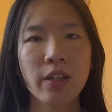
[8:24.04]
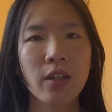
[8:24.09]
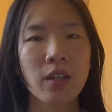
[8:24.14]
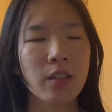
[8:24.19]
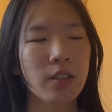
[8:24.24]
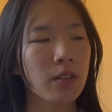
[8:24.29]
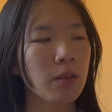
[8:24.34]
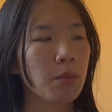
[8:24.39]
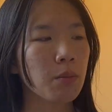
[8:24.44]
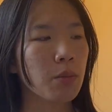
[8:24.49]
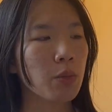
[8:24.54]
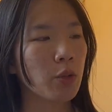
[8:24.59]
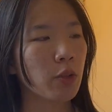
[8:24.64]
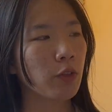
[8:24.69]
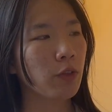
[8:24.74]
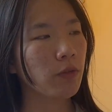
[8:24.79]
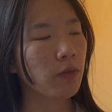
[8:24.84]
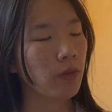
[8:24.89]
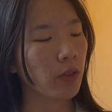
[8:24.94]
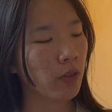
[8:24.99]
are some more
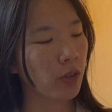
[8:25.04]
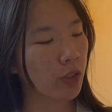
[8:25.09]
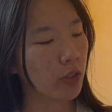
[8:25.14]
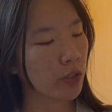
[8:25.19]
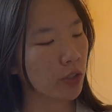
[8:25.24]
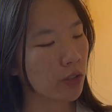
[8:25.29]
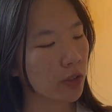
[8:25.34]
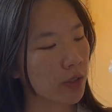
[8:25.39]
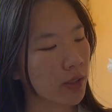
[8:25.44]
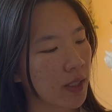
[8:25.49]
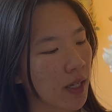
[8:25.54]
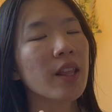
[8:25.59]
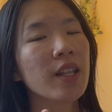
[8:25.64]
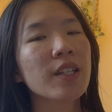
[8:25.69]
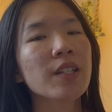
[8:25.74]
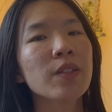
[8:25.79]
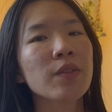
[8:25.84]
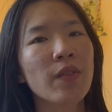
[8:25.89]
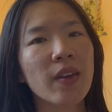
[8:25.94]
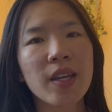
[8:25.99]
florals.
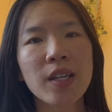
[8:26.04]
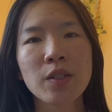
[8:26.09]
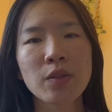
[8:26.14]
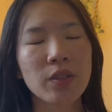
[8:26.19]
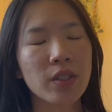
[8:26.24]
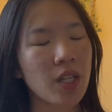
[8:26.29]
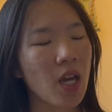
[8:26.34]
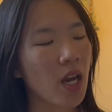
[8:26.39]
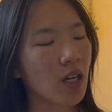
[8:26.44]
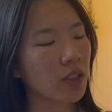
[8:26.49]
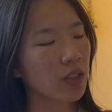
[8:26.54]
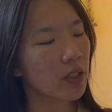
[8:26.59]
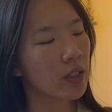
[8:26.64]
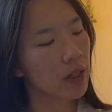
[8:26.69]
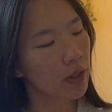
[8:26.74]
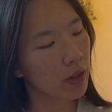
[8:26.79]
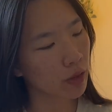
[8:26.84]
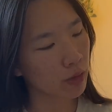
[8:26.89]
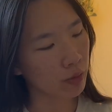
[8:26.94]
This vase was actually